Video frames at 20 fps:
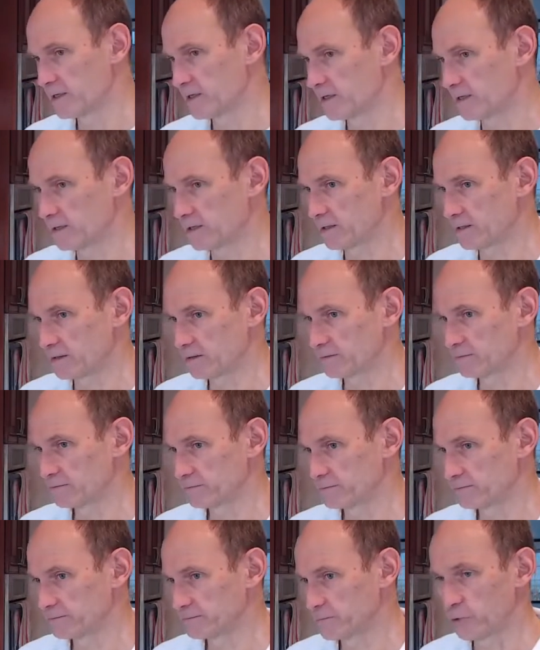uh,
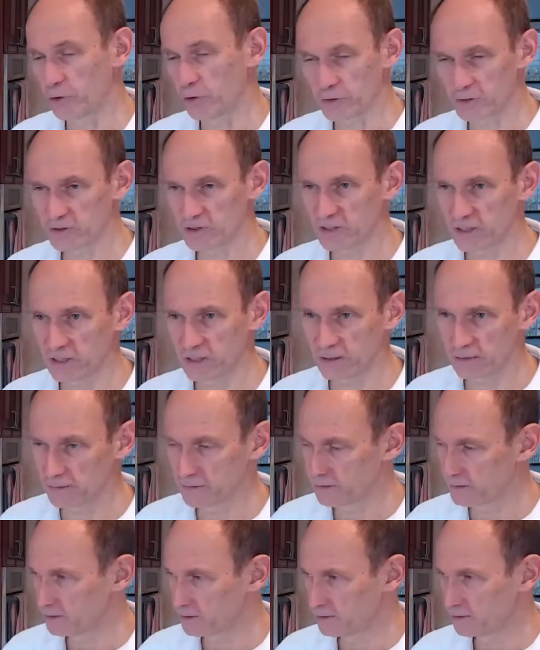New York City,
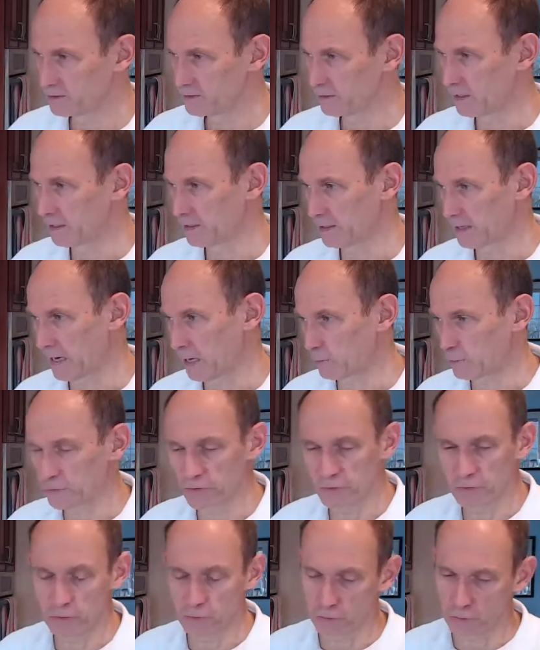I
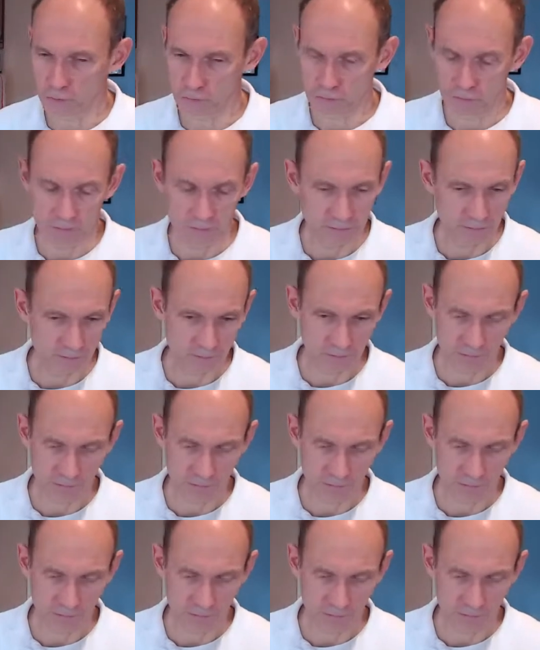would do